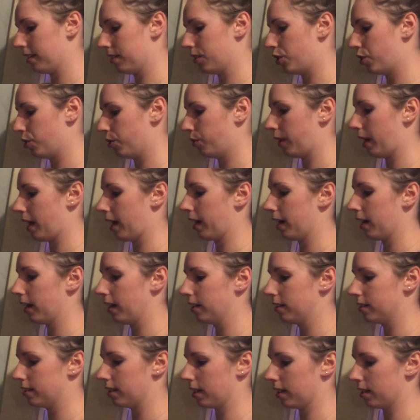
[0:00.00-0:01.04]
2
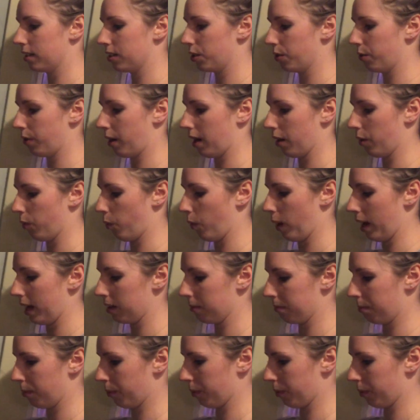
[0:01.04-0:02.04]
eggs into our wet